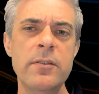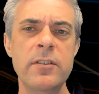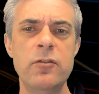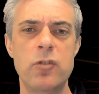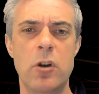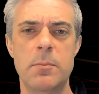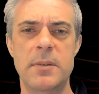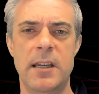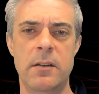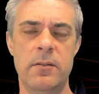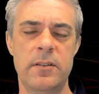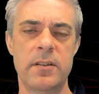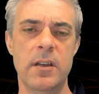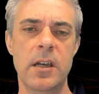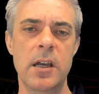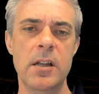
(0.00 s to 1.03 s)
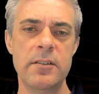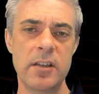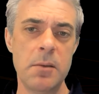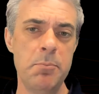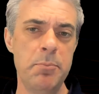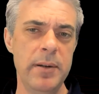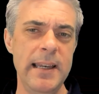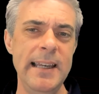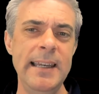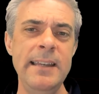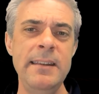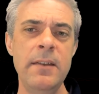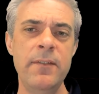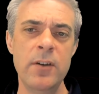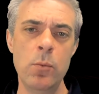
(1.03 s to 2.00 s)
and drop-downs to completely
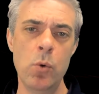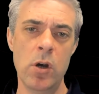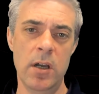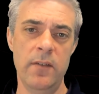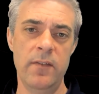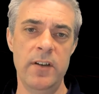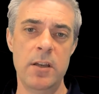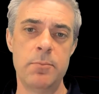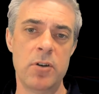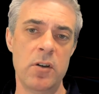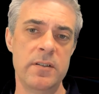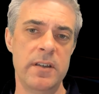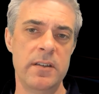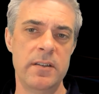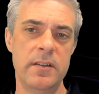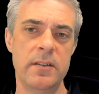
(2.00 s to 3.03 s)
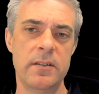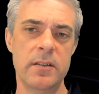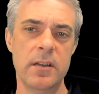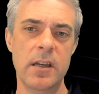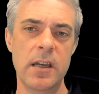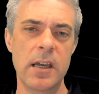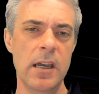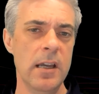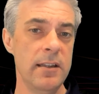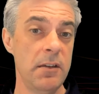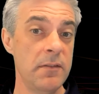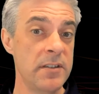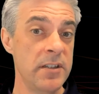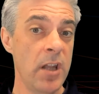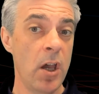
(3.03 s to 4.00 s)
different workflow processes, There
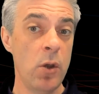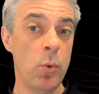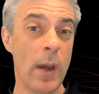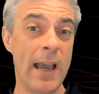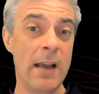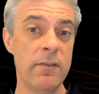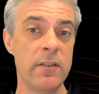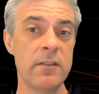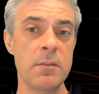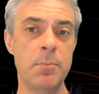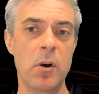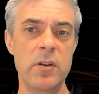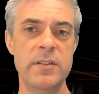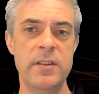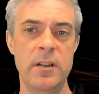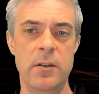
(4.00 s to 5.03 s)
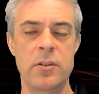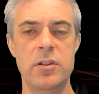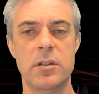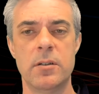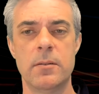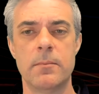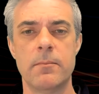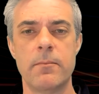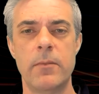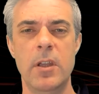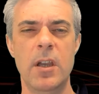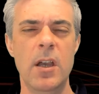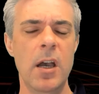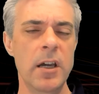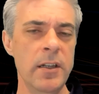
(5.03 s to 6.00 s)
is no out-of-the-box solution,
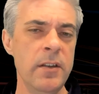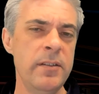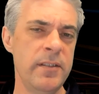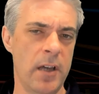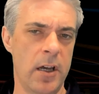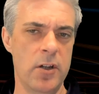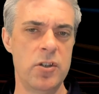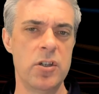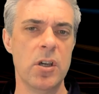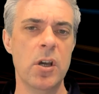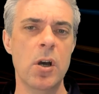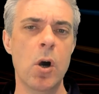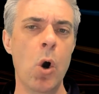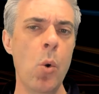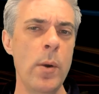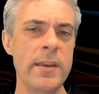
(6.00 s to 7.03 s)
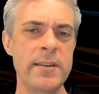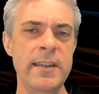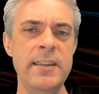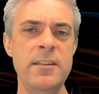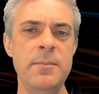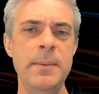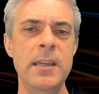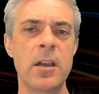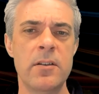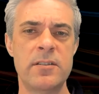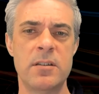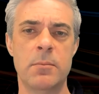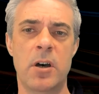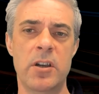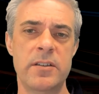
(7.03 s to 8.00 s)
and as such, always needs to be
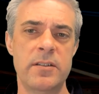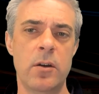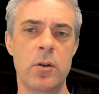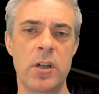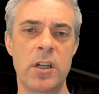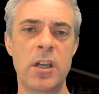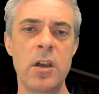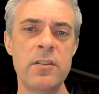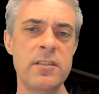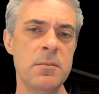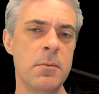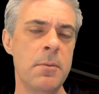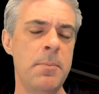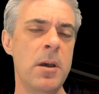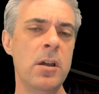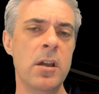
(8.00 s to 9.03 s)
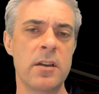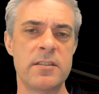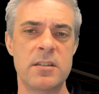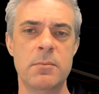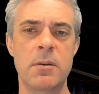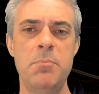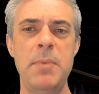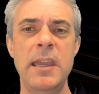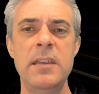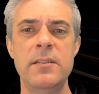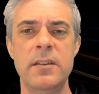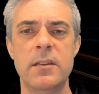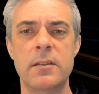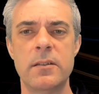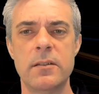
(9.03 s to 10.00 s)
customised on a customer-per-customer
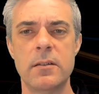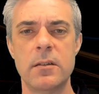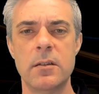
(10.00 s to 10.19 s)
basis.